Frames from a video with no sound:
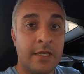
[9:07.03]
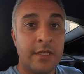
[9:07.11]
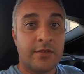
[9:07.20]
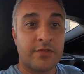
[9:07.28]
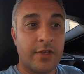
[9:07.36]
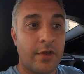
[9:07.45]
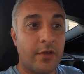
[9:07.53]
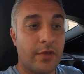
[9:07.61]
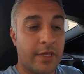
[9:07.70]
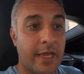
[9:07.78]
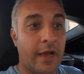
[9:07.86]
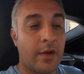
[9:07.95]
So
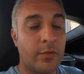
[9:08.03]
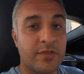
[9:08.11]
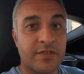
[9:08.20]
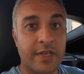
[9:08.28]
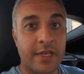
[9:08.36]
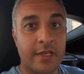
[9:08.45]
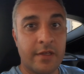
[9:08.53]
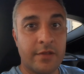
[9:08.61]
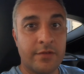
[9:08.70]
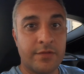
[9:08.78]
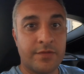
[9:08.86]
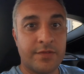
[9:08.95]
yeah, I would say
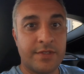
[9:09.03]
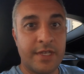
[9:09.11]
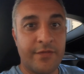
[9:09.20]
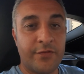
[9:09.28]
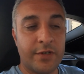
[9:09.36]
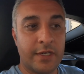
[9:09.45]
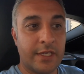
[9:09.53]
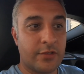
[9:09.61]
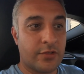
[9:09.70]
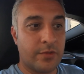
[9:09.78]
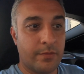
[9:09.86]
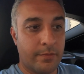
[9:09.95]
definitely,
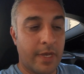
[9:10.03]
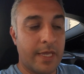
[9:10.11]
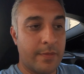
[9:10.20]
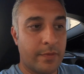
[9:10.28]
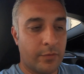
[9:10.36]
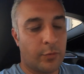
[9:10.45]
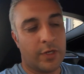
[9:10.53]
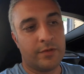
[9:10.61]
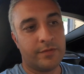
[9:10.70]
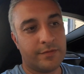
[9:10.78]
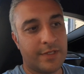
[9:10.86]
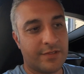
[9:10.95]
maybe, well,
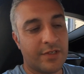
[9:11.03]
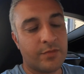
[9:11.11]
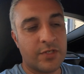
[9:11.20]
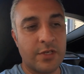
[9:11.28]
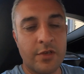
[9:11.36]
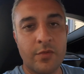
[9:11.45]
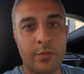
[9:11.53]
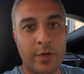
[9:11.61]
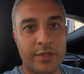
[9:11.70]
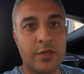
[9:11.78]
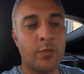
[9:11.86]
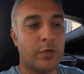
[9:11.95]
it's up to you
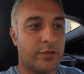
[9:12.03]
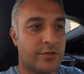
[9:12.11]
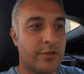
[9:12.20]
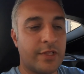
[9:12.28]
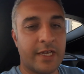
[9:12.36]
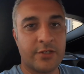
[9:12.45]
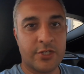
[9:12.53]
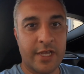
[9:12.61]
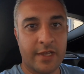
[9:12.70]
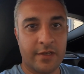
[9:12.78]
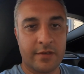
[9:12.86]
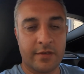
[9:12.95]
whether you want to do that
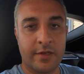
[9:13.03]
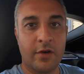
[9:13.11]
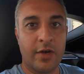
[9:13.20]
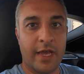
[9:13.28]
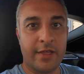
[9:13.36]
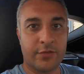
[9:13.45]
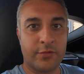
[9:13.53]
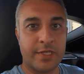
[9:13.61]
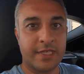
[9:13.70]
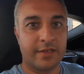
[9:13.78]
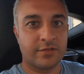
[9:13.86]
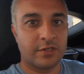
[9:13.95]
check at 3000